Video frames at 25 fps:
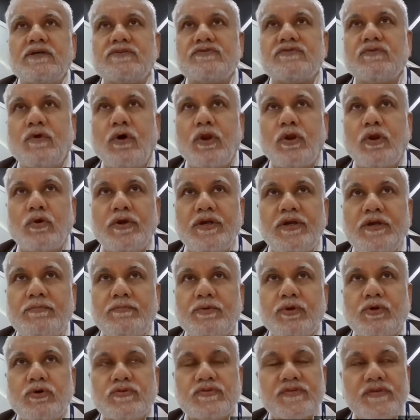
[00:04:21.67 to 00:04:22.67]

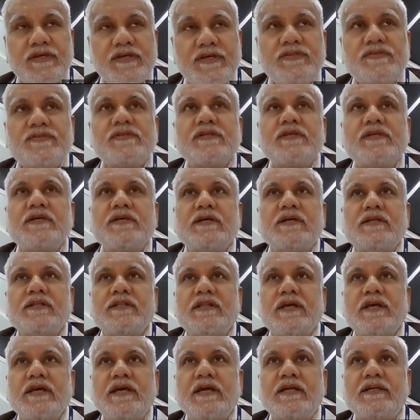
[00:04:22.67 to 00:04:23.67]
swallowing process,
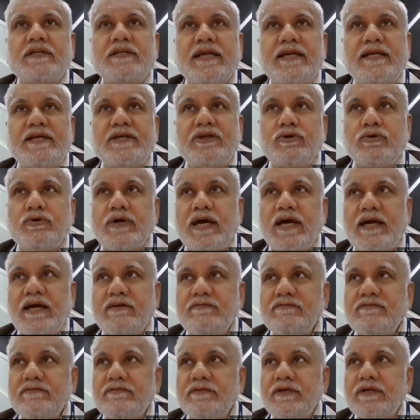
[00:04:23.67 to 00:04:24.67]
they tend to
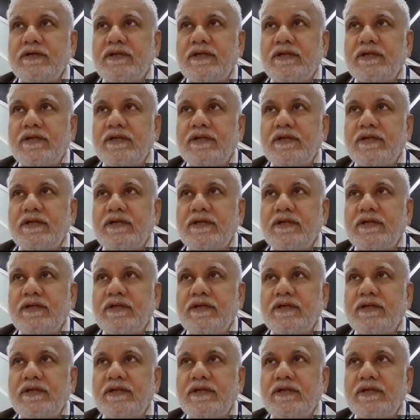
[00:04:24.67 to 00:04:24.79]
have